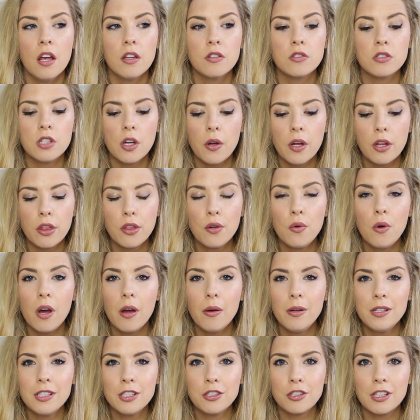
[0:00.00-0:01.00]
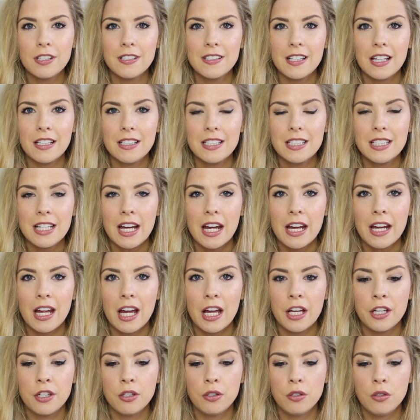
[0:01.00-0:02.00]
So I thought I would address that today
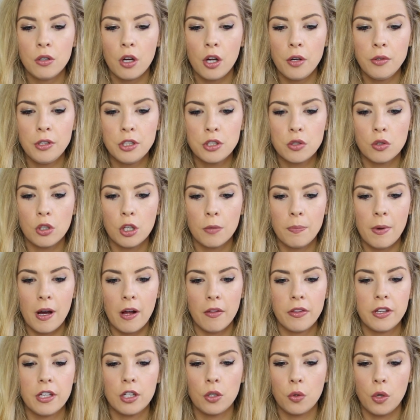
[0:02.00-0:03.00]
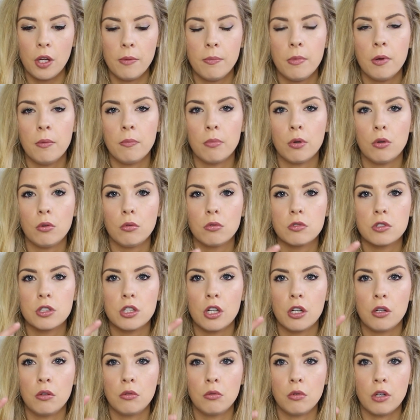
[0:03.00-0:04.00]
and not only talk about the equipment but
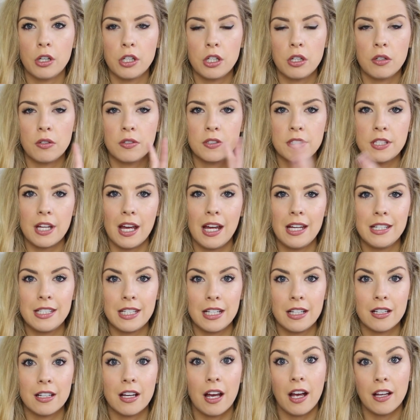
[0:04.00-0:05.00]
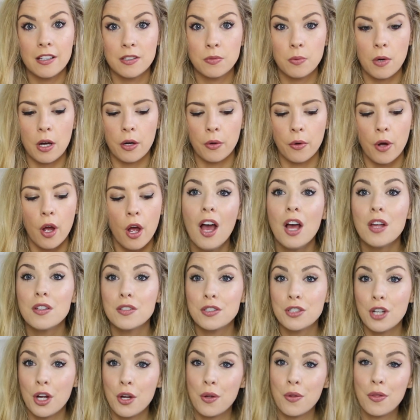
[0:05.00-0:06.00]
also what I use to edit as well.
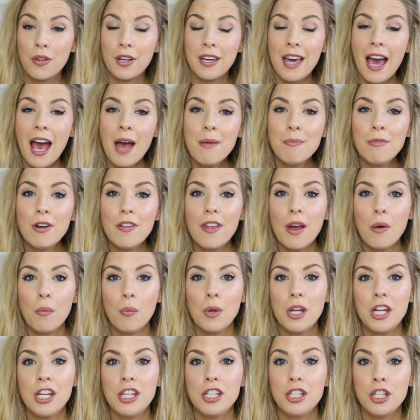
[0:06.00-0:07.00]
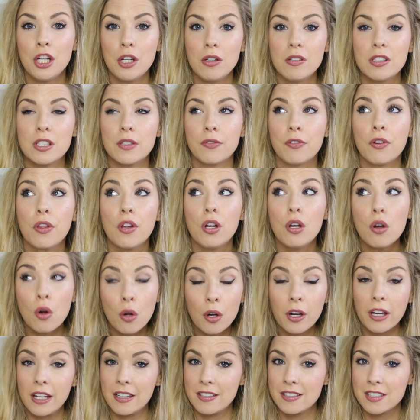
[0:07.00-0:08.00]
So the camera that we used for the
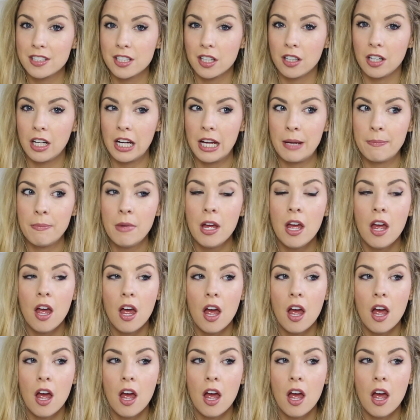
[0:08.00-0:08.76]
longest time,